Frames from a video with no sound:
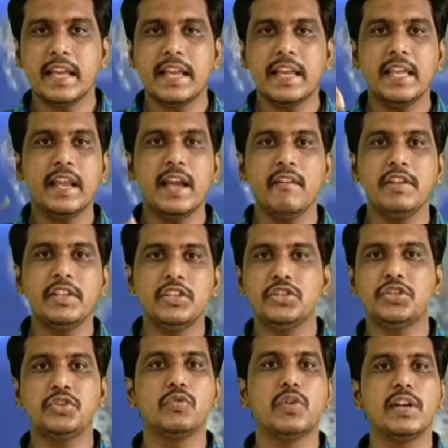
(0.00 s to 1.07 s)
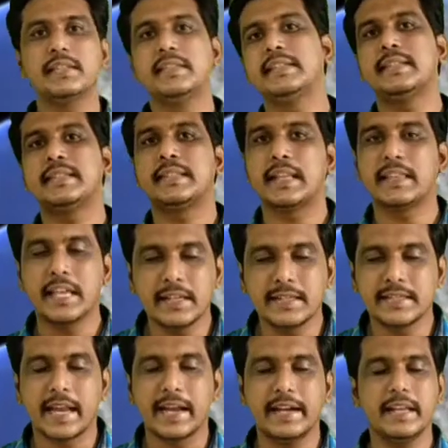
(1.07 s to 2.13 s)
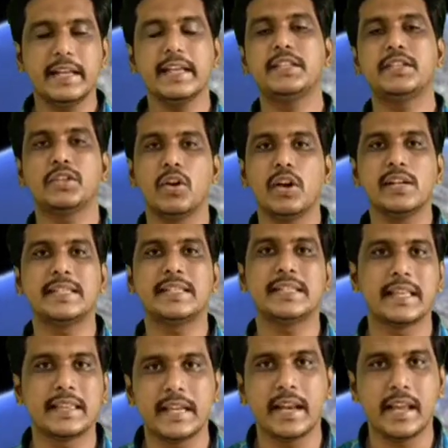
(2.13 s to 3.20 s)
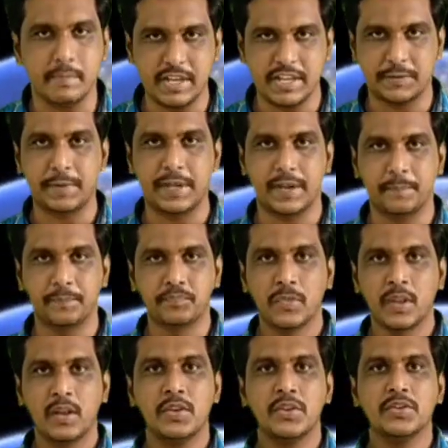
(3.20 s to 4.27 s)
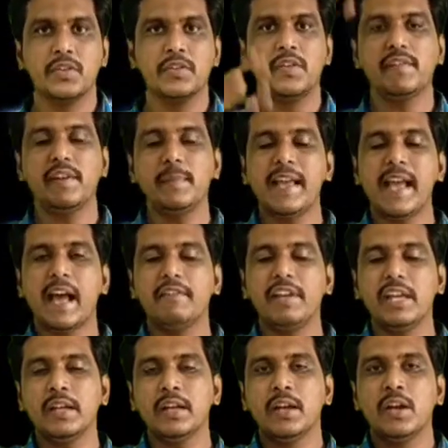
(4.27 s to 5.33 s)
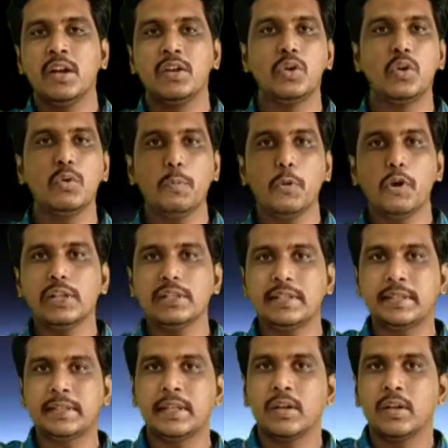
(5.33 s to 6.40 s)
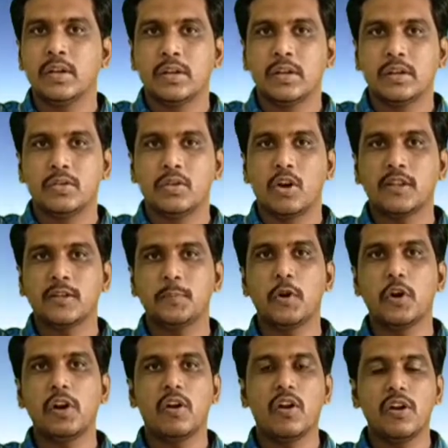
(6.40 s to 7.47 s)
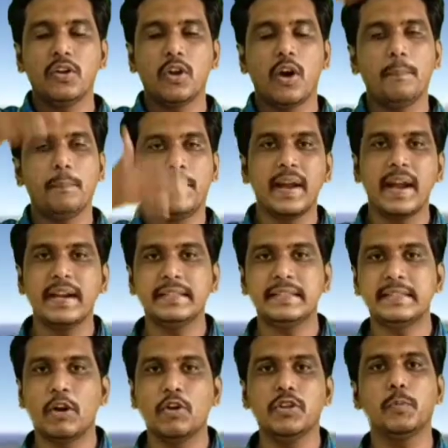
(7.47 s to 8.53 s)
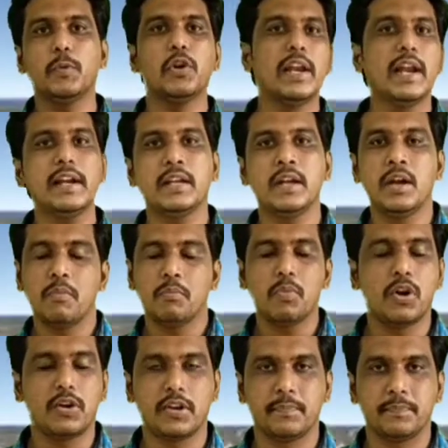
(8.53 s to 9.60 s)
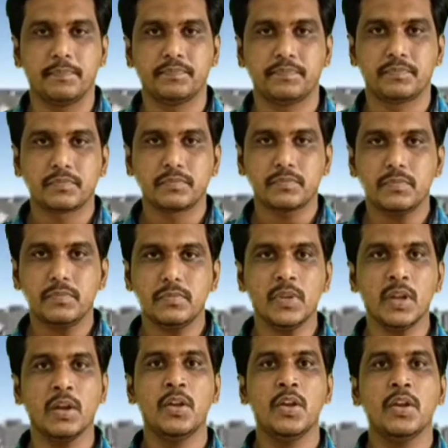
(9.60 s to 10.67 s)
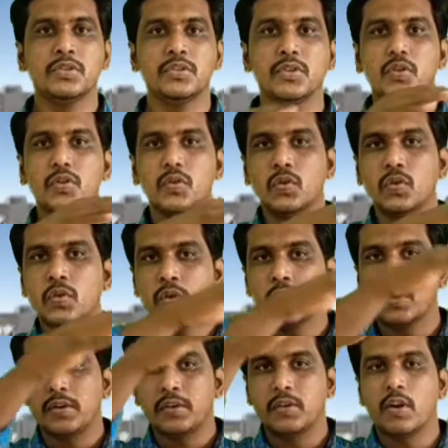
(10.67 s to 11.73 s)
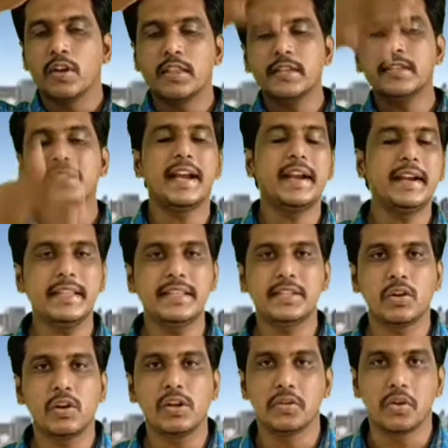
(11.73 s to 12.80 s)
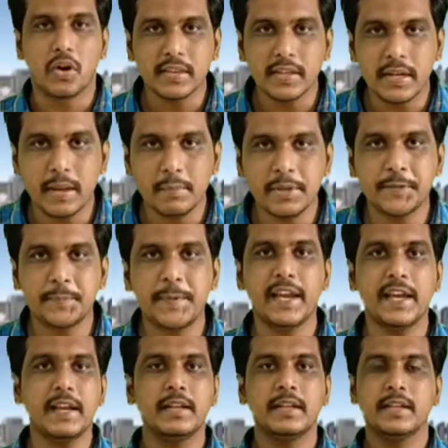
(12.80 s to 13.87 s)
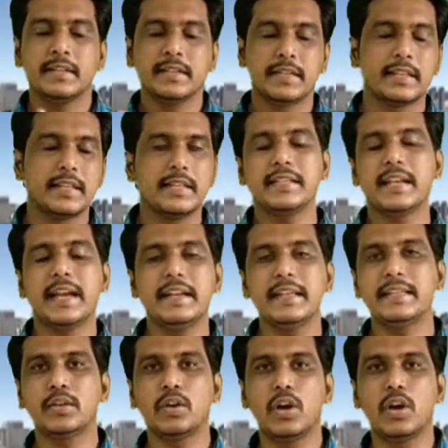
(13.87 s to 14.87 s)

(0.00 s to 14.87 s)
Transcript: the area which is towards the southern side, it's called southern hemisphere. So we will be having two poles, north pole on top and south pole at bottom. So northern side it's called northern hemisphere, southern side is